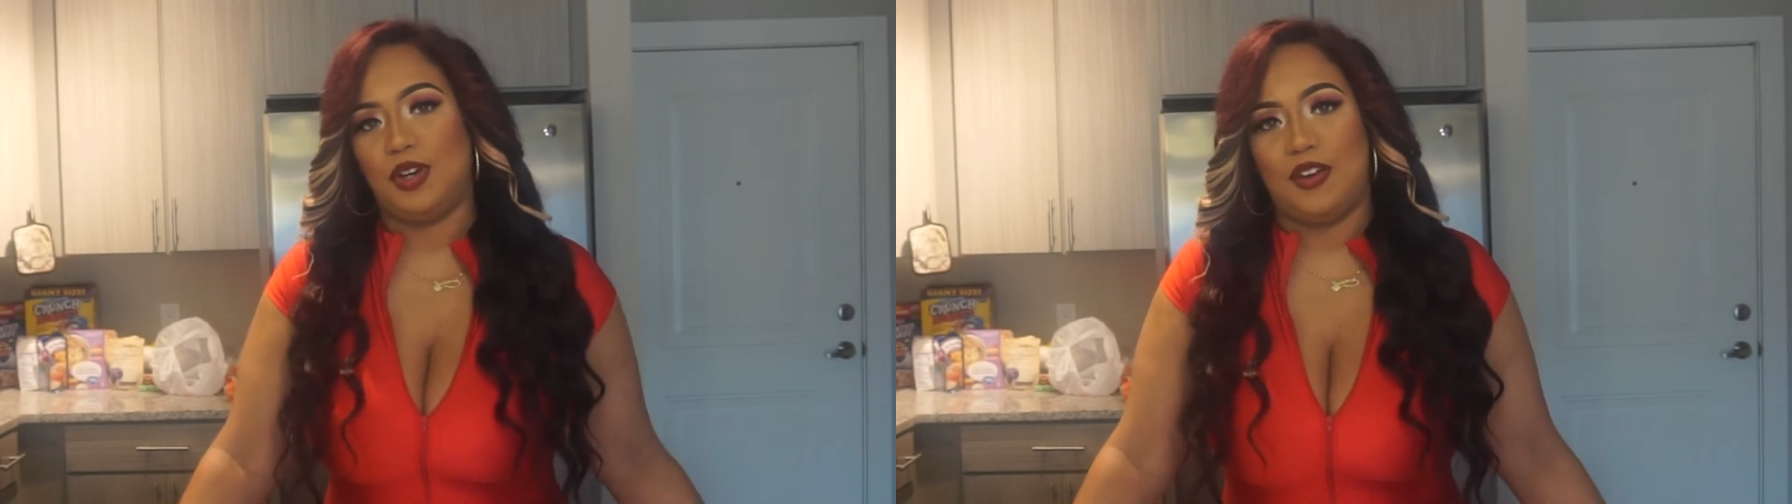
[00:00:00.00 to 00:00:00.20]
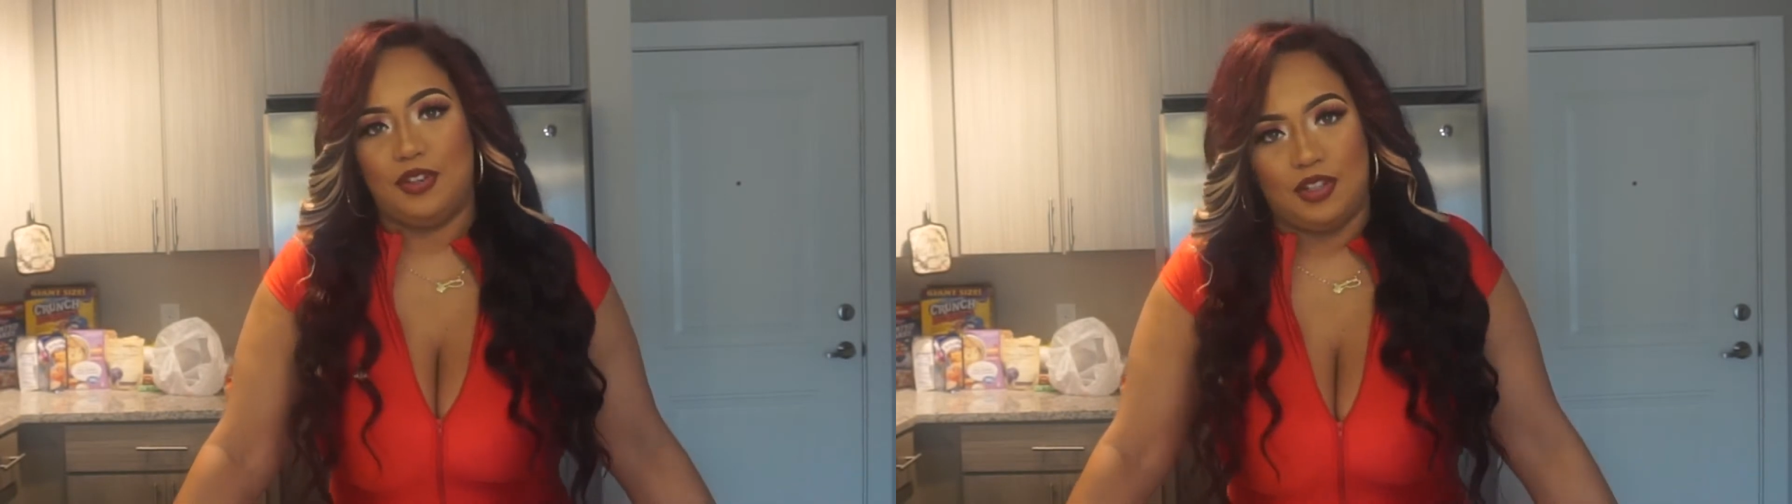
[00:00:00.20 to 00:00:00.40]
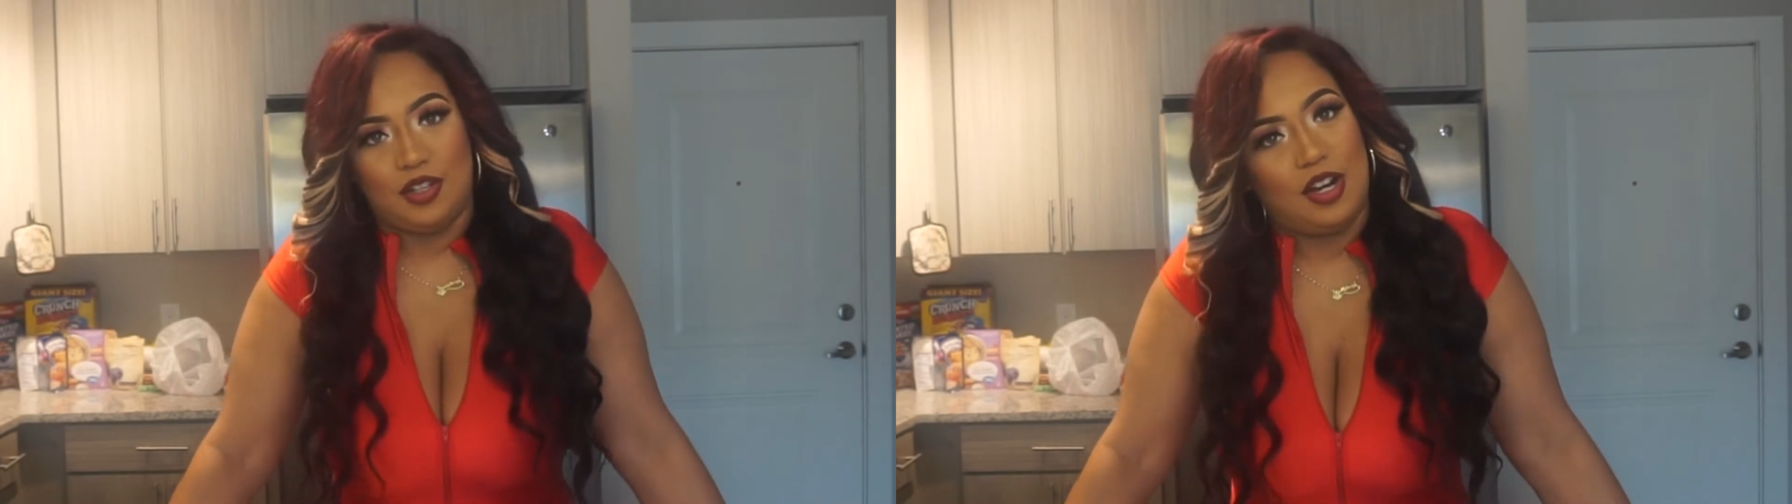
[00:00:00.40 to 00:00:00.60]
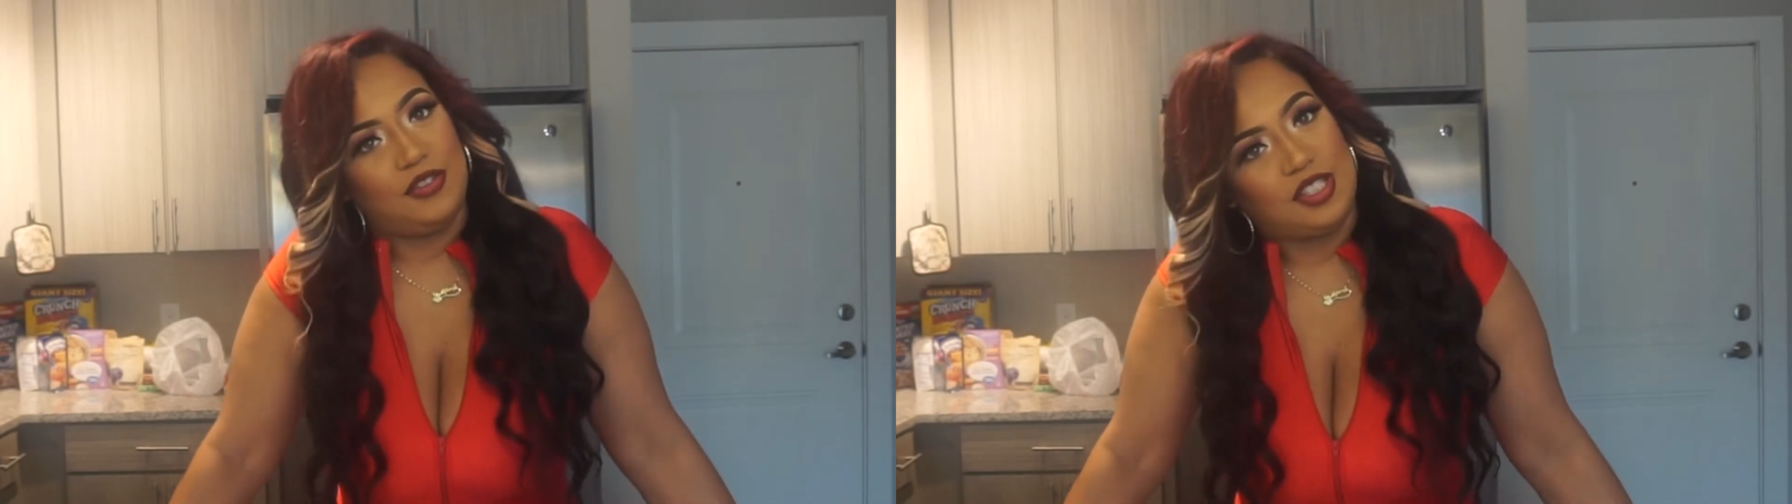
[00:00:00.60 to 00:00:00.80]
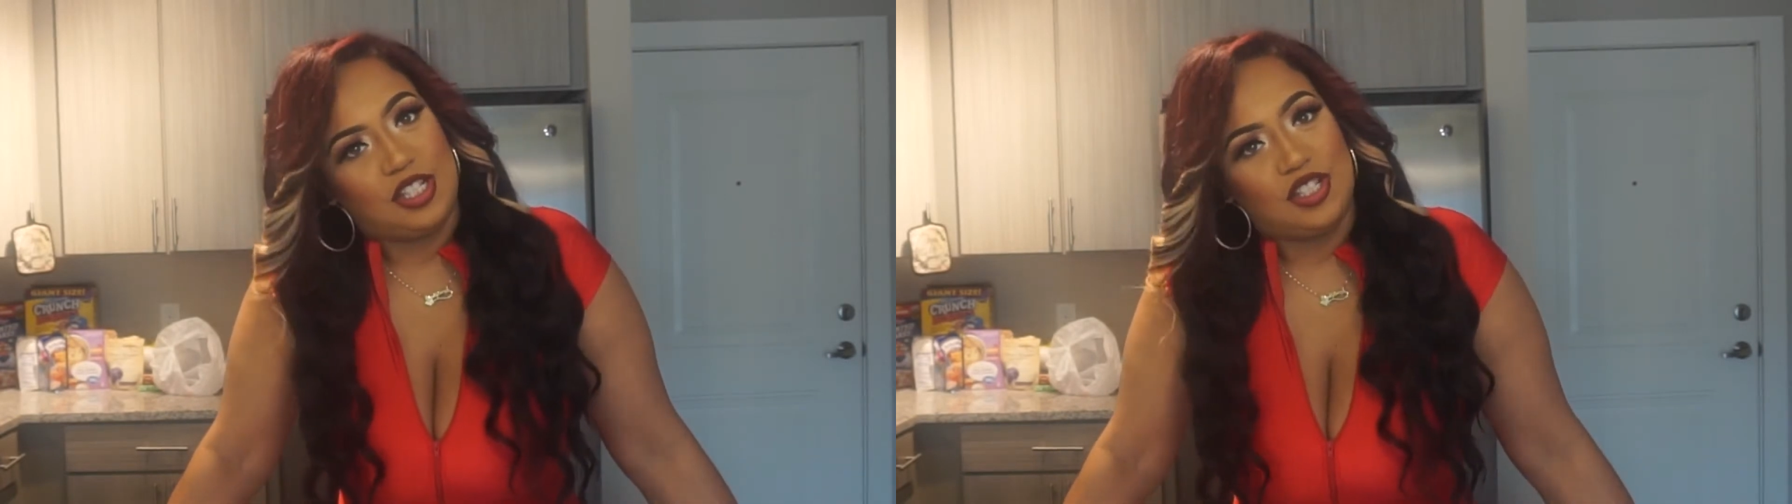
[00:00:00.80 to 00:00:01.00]
having good
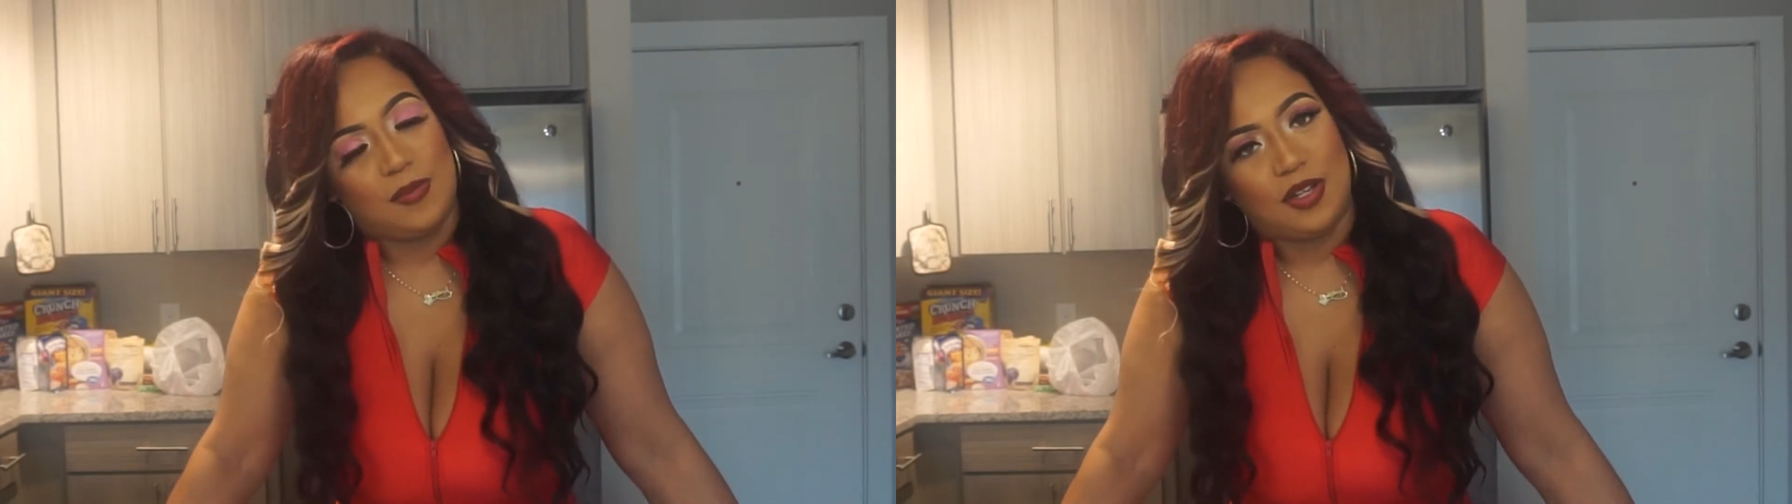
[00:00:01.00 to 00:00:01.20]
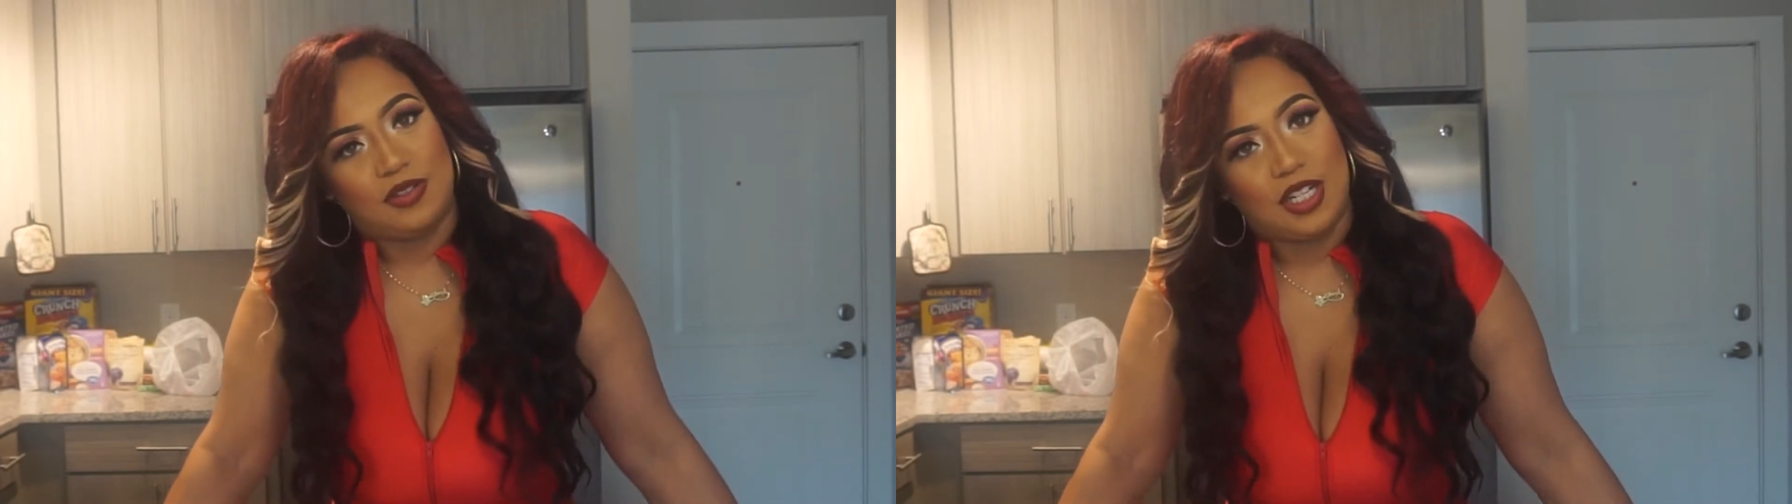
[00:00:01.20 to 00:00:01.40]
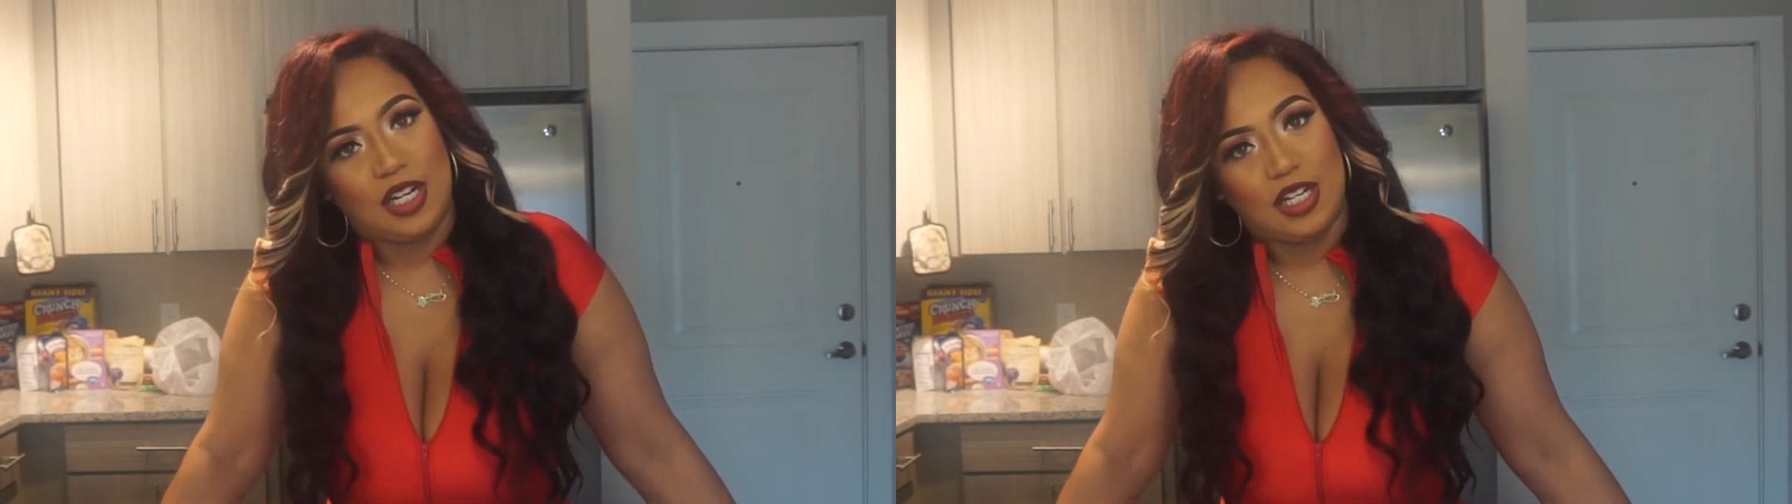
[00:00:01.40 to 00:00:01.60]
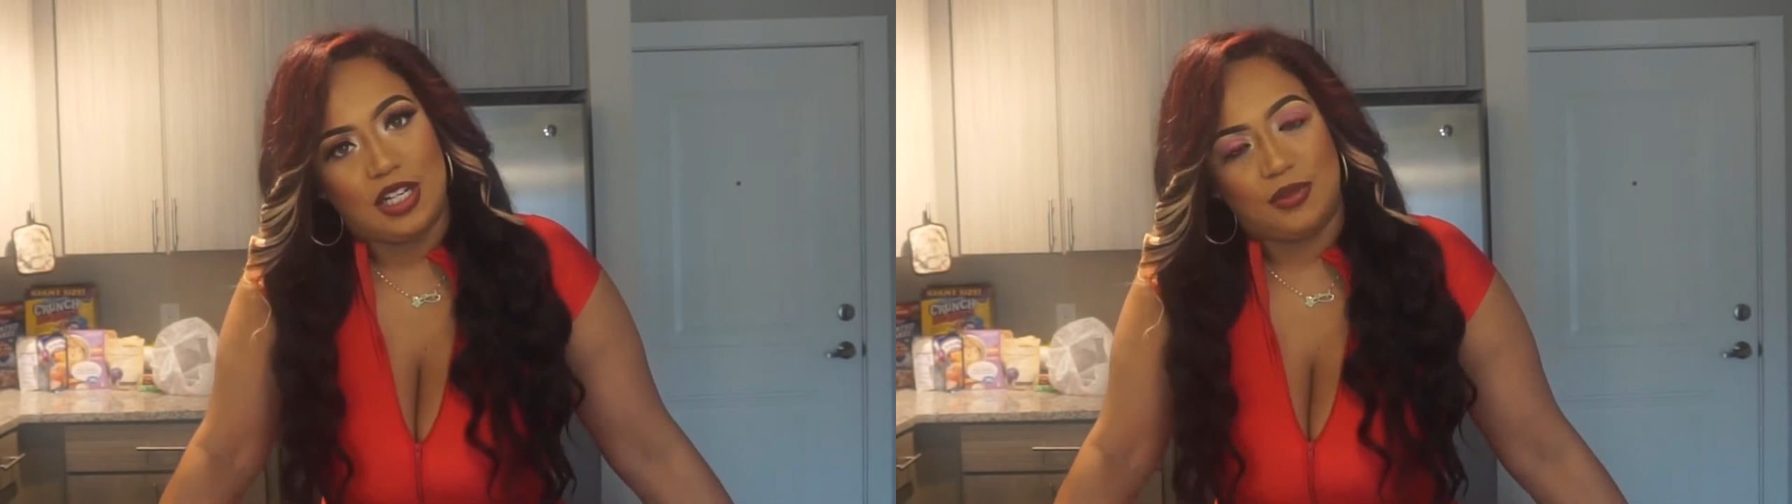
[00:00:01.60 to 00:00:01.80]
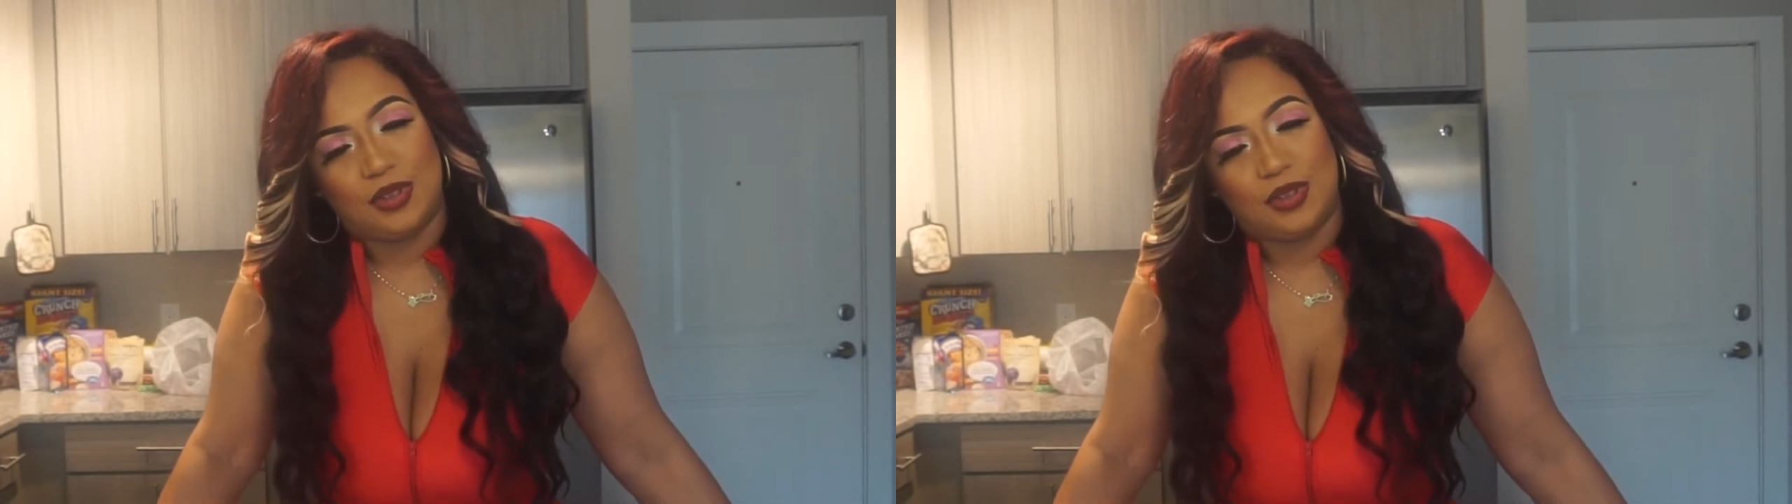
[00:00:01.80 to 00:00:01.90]
conversation about dating and